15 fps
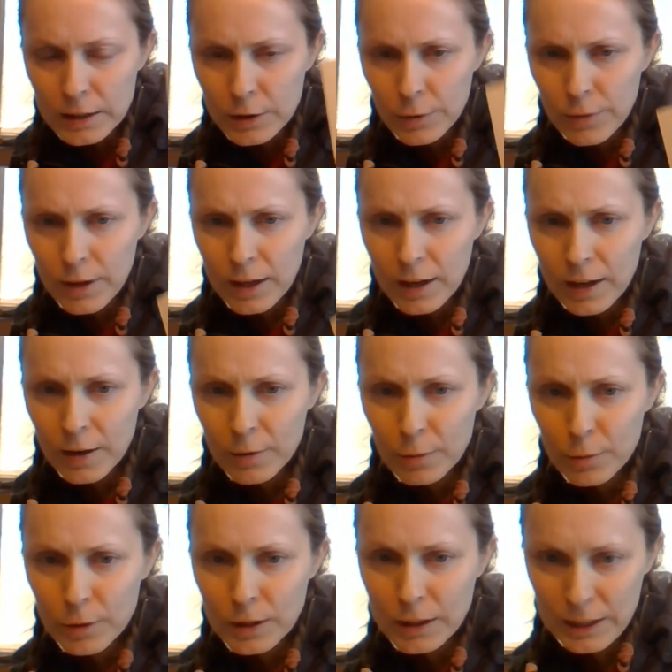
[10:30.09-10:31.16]
You can't
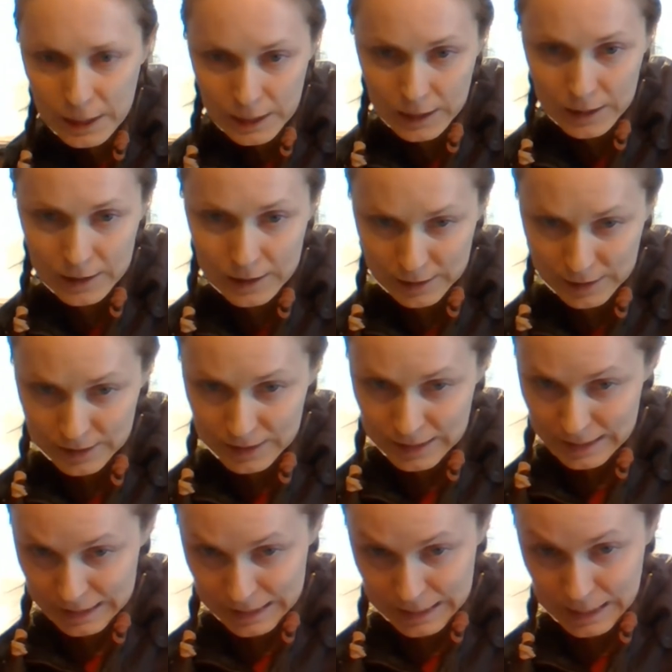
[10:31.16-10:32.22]
really
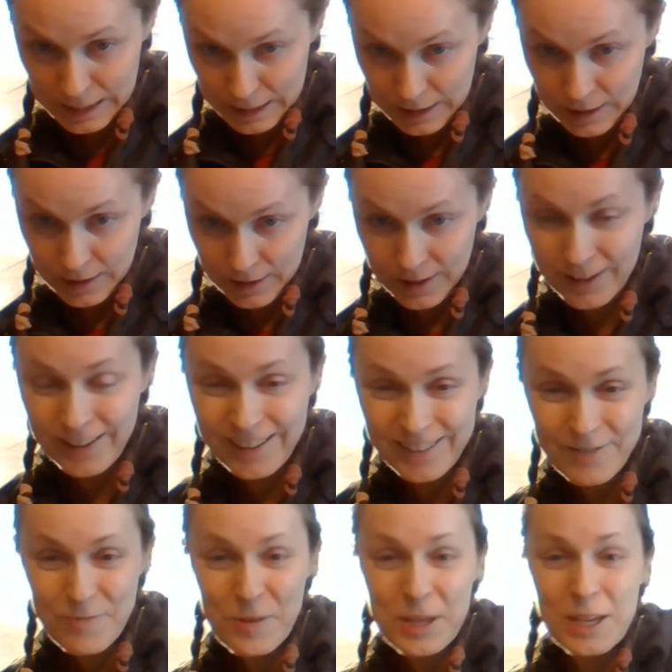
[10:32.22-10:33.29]
see it
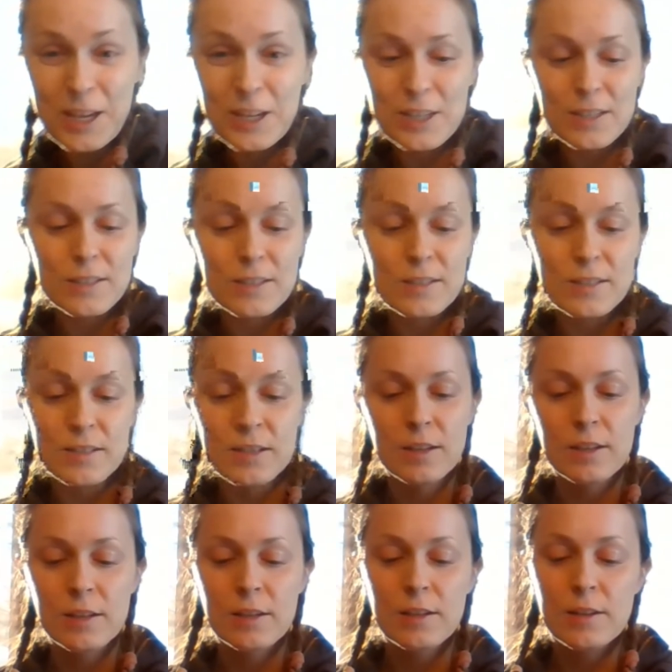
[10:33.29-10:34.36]
because
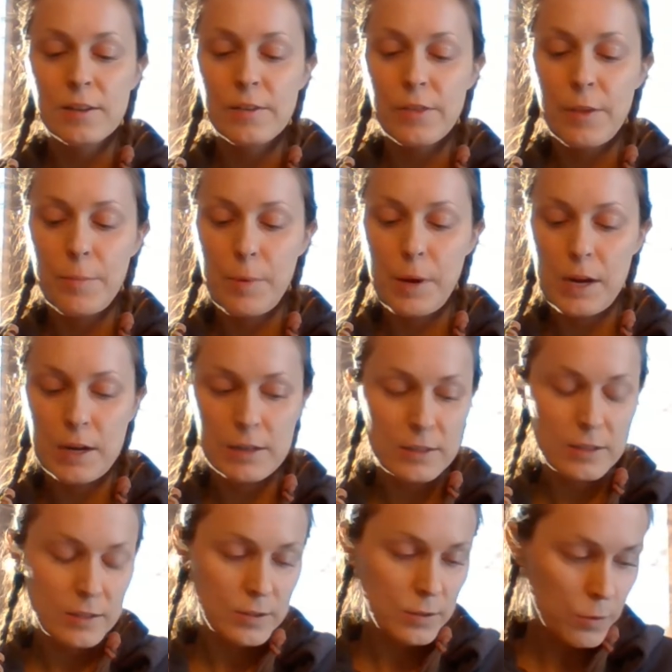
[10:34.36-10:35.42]
the box
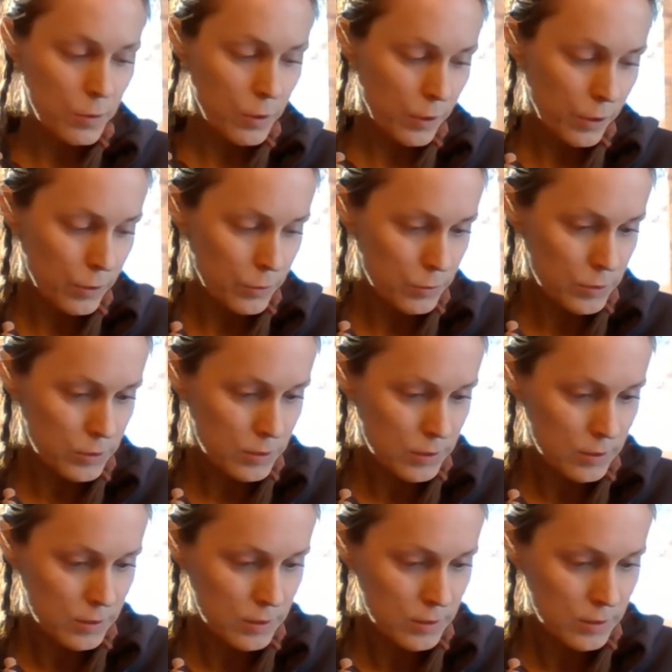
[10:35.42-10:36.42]
is so close